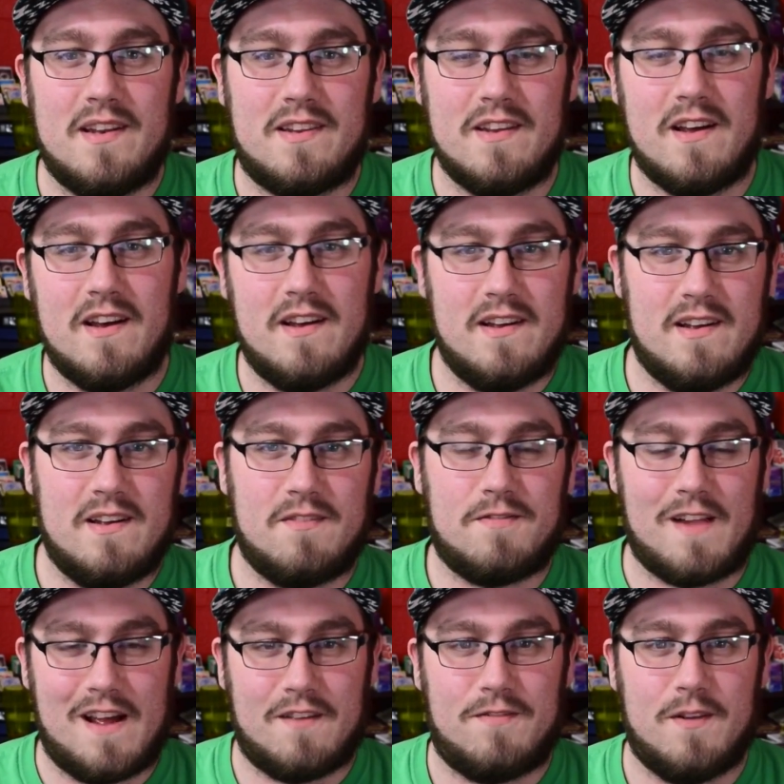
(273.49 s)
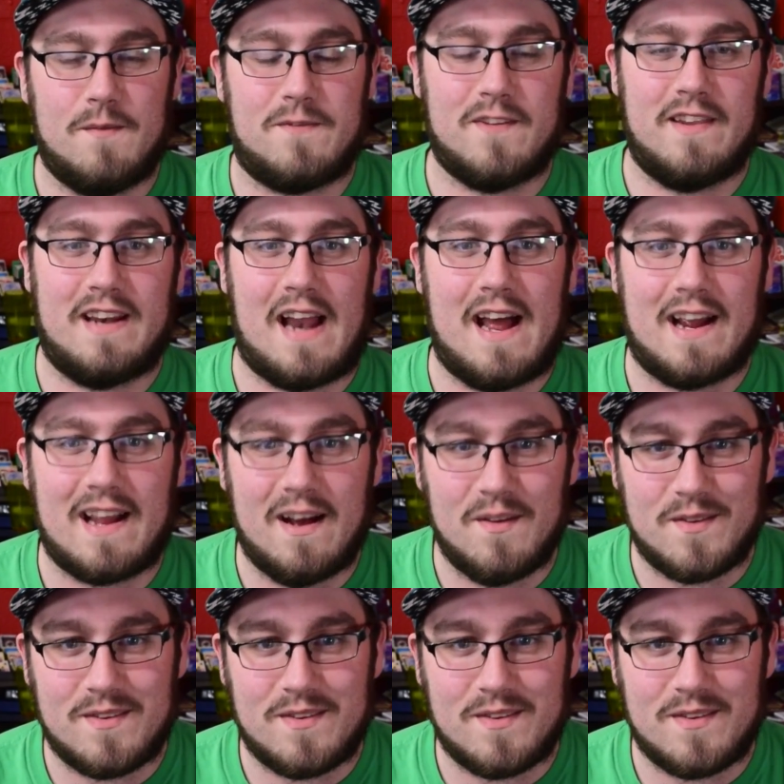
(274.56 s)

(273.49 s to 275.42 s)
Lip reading: to flying flip for the knockout,